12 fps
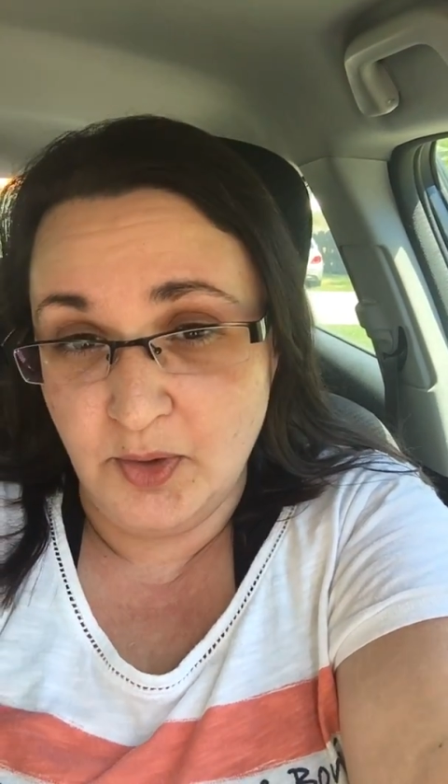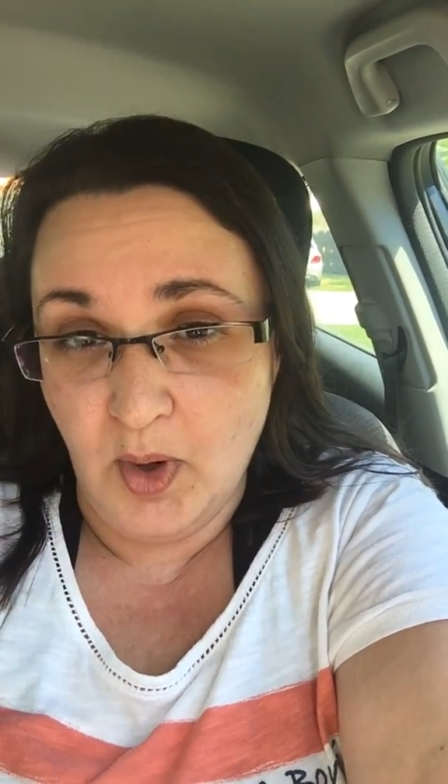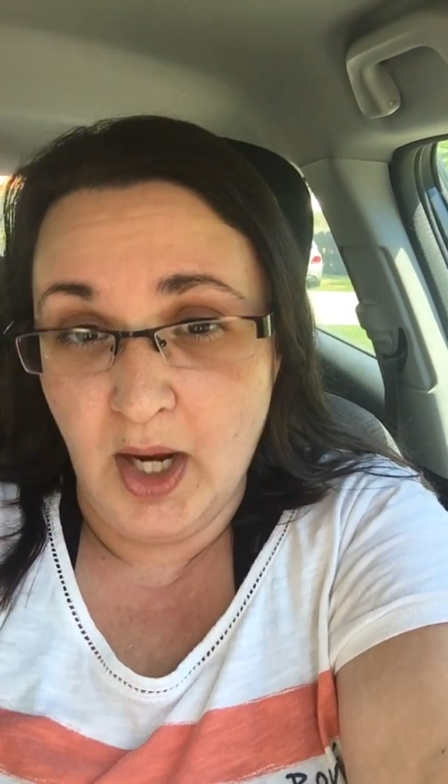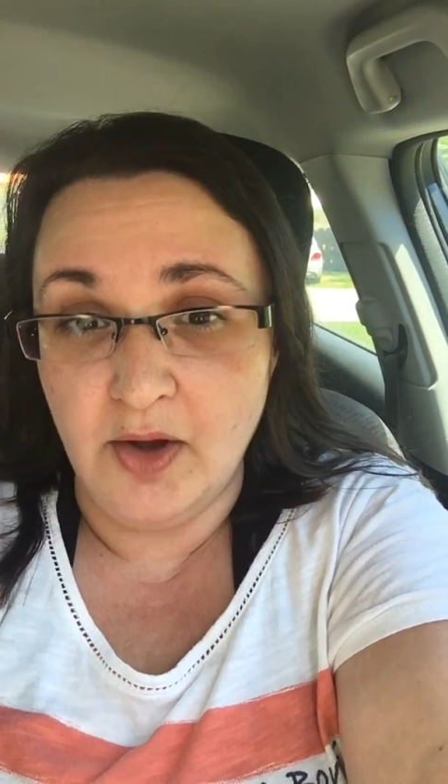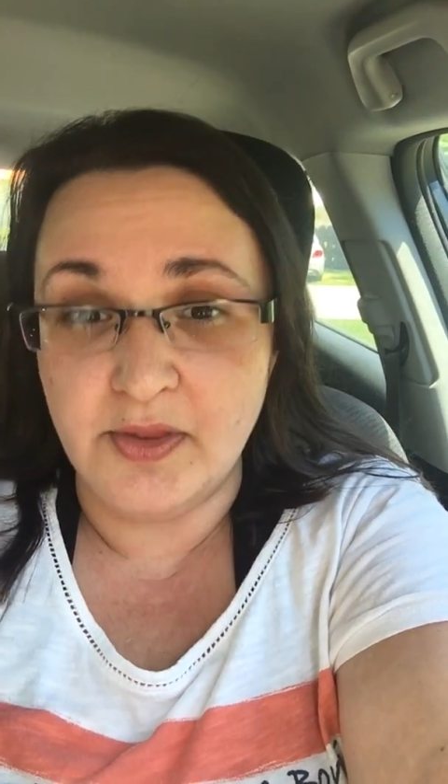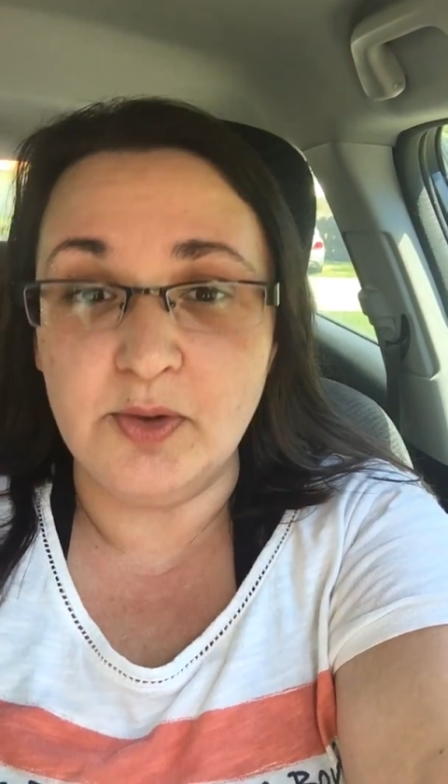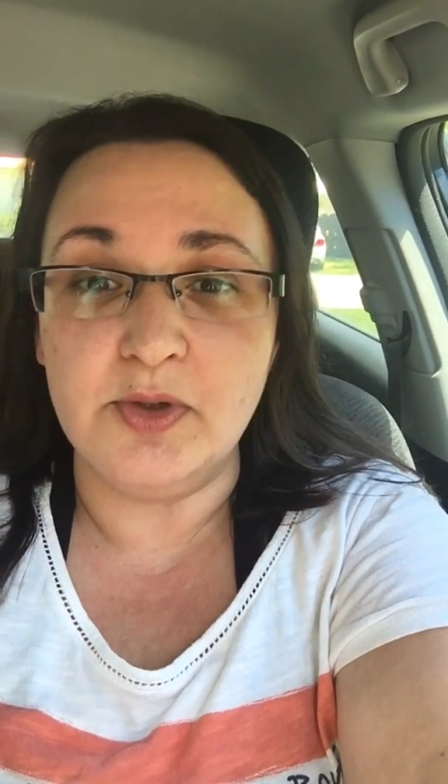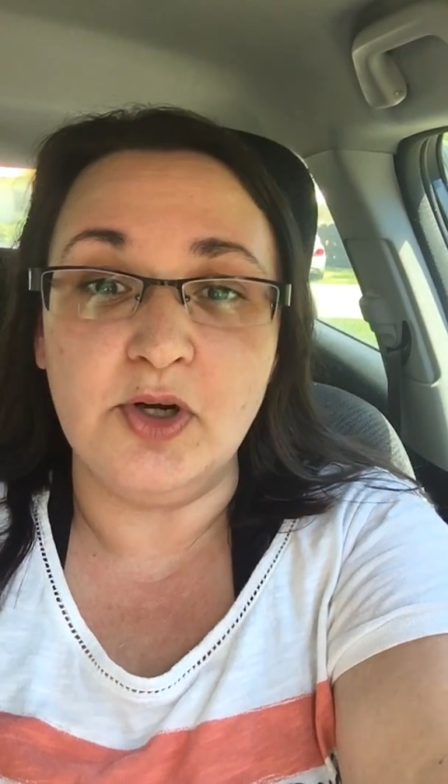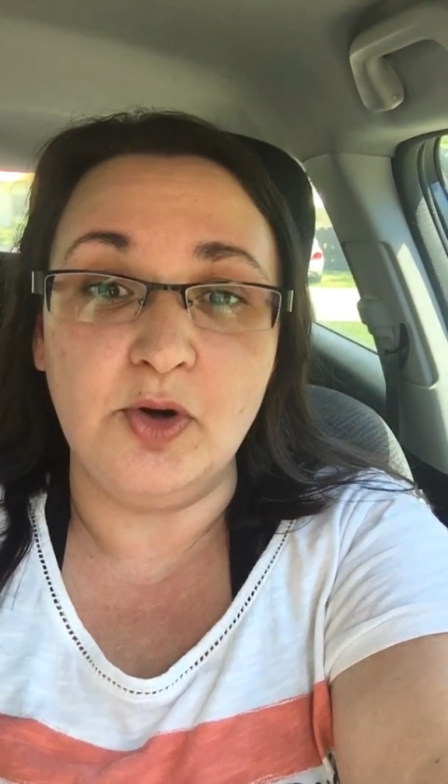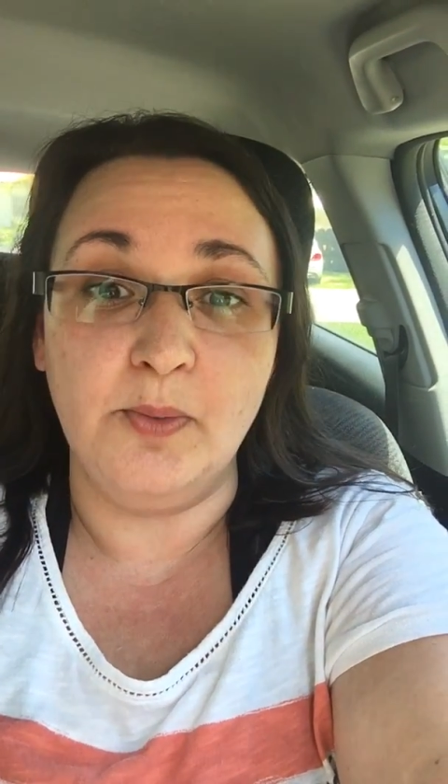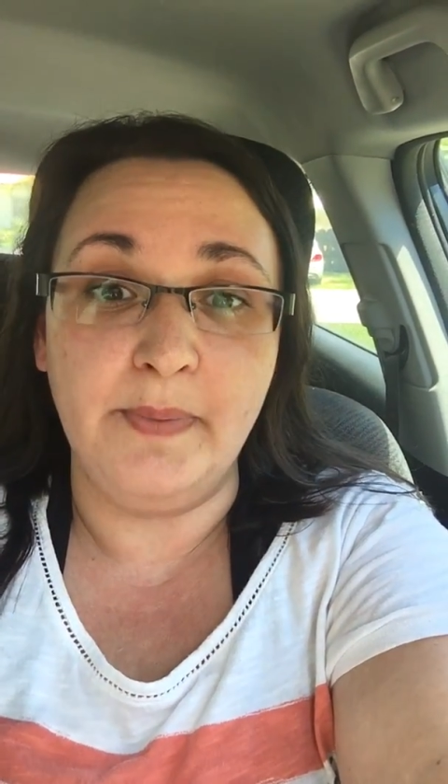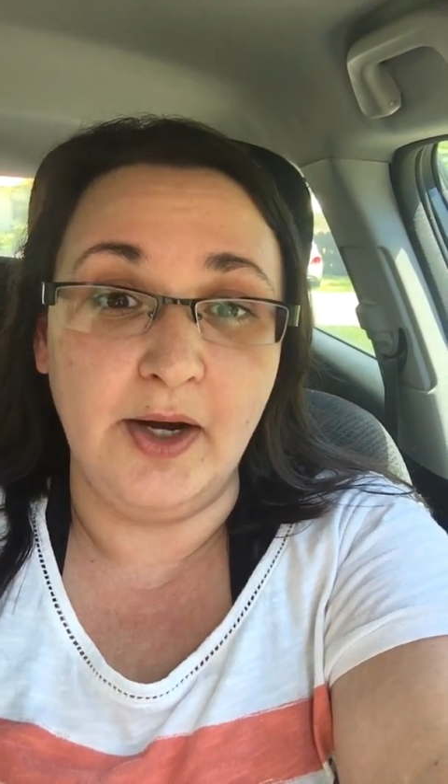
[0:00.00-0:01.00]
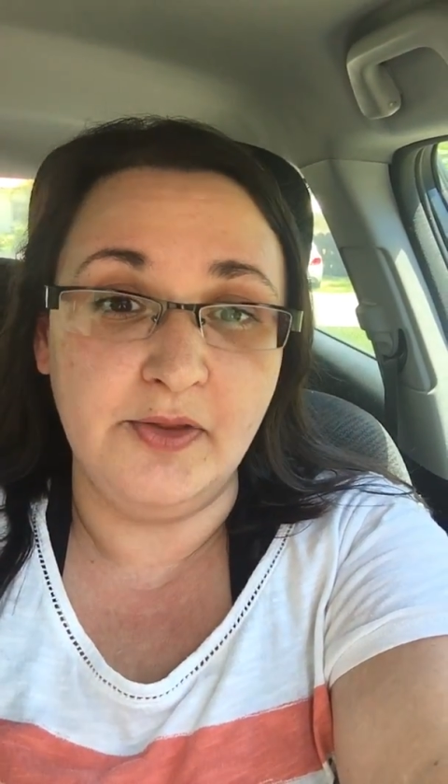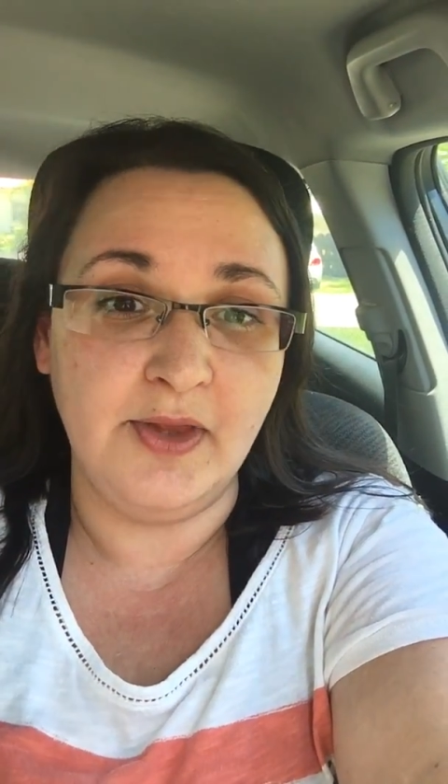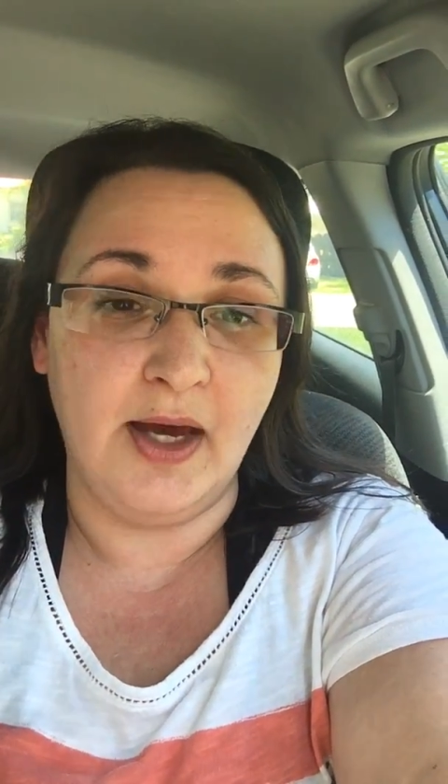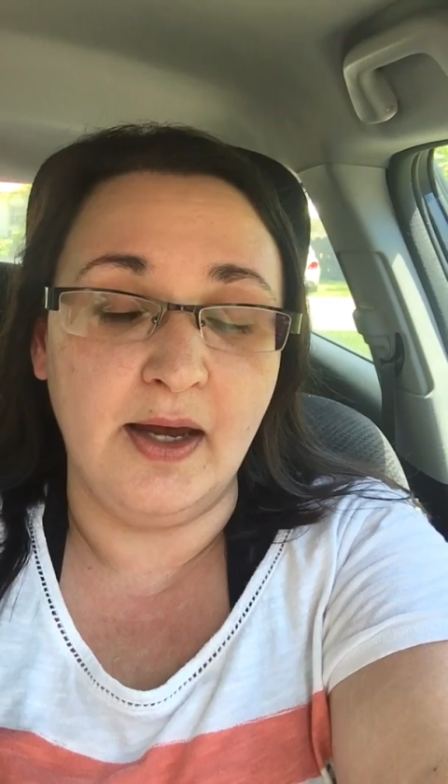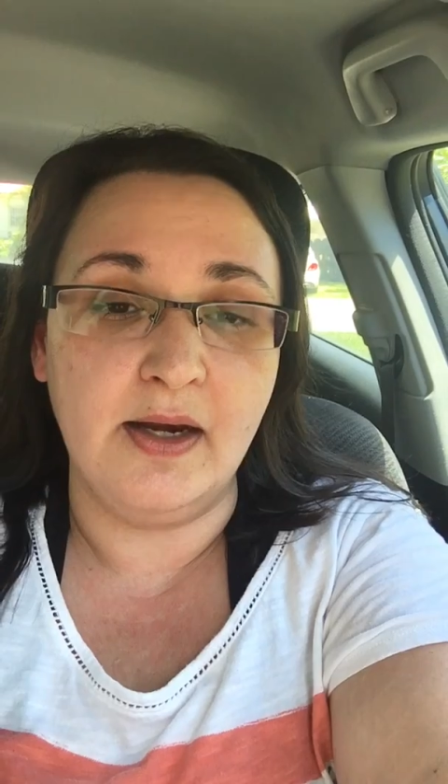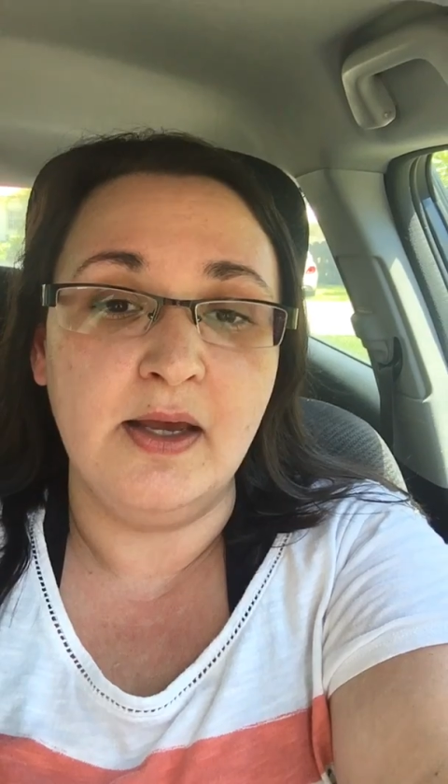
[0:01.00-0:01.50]
know how they would go about
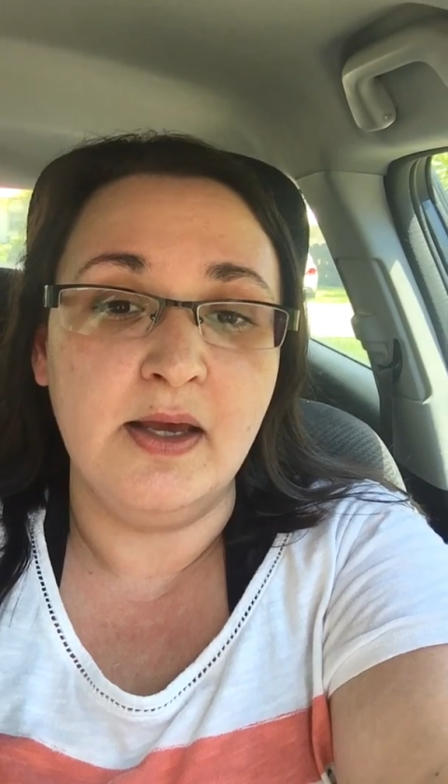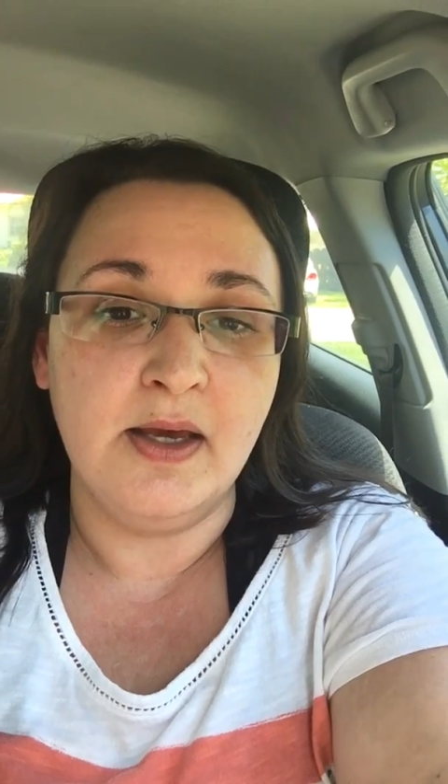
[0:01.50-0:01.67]
that,